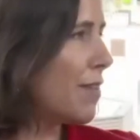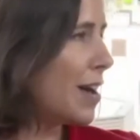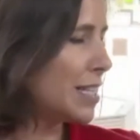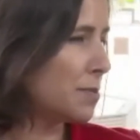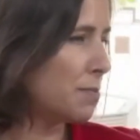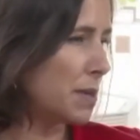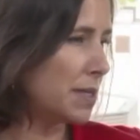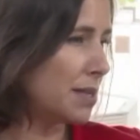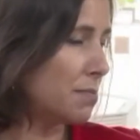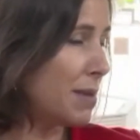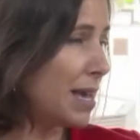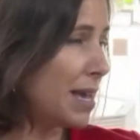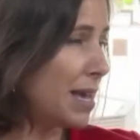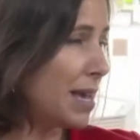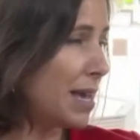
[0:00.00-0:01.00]
investments and
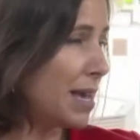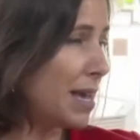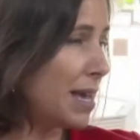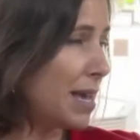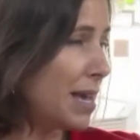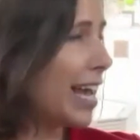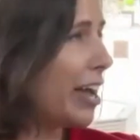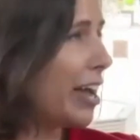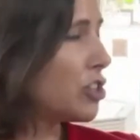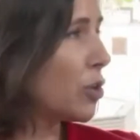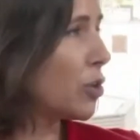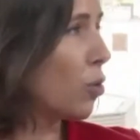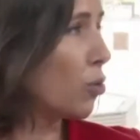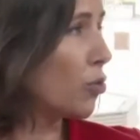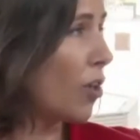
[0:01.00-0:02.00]
making asset
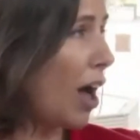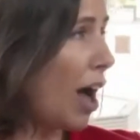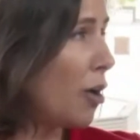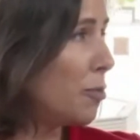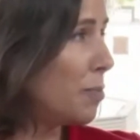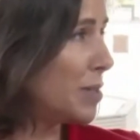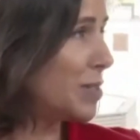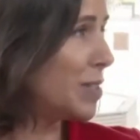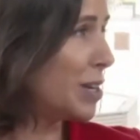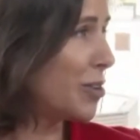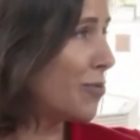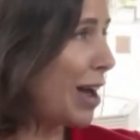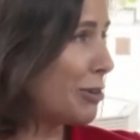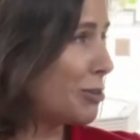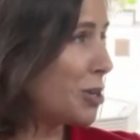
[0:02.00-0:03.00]
allocation calls, that I would be sitting
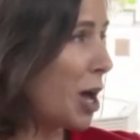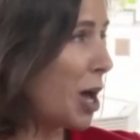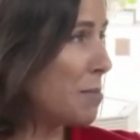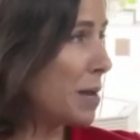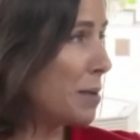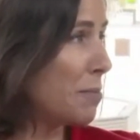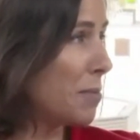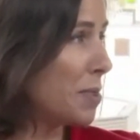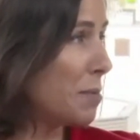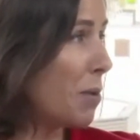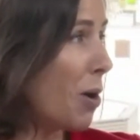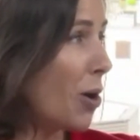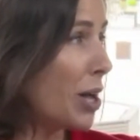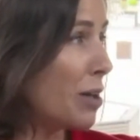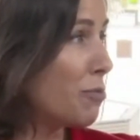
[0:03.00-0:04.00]
around timing the
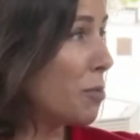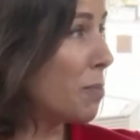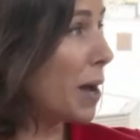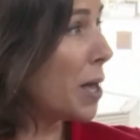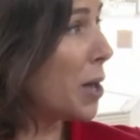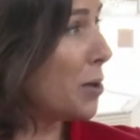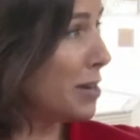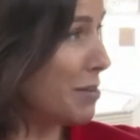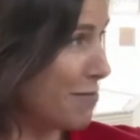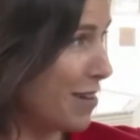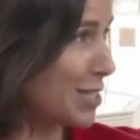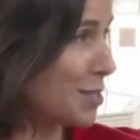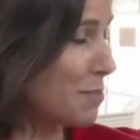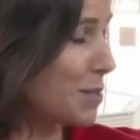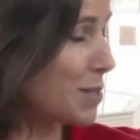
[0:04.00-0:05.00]
market for my own
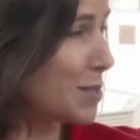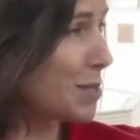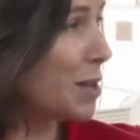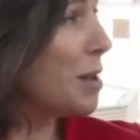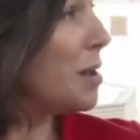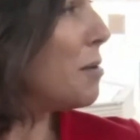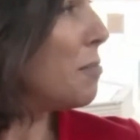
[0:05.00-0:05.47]
investments.